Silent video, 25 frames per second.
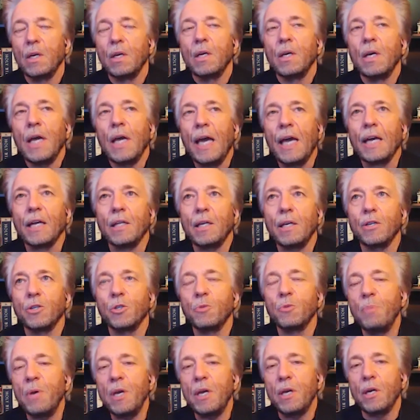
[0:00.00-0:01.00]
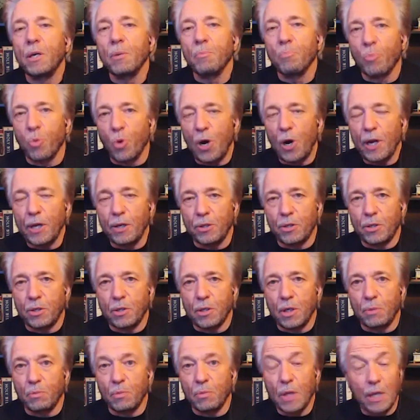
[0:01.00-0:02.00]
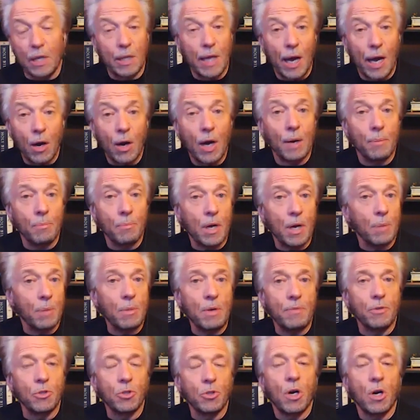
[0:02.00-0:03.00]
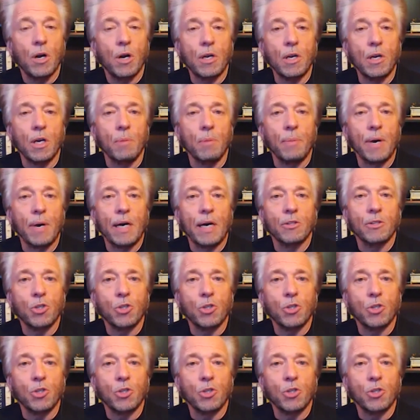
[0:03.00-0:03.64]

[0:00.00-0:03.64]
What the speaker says: it is being embraced. And now I'm even talking about